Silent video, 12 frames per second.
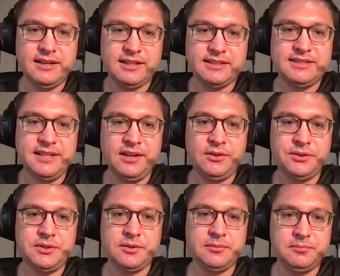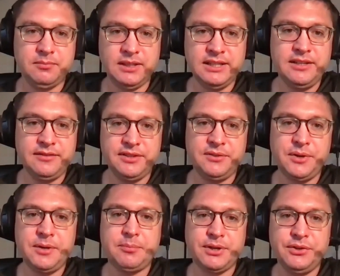a cell to live and
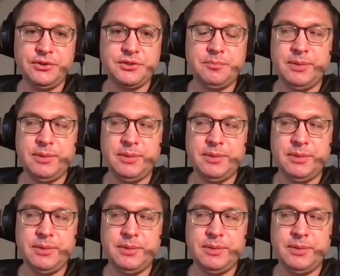reproduce.